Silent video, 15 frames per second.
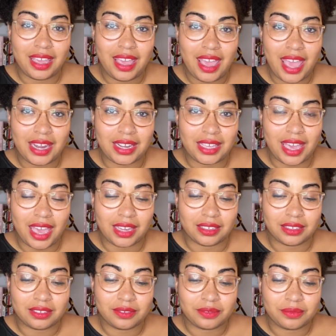and again.
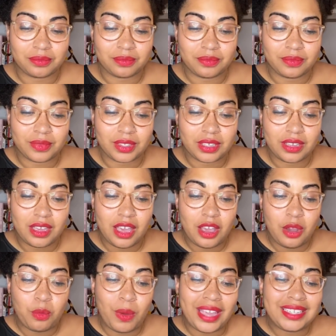
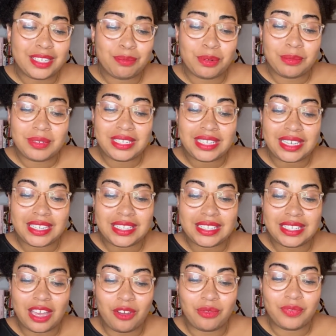White supremacy itself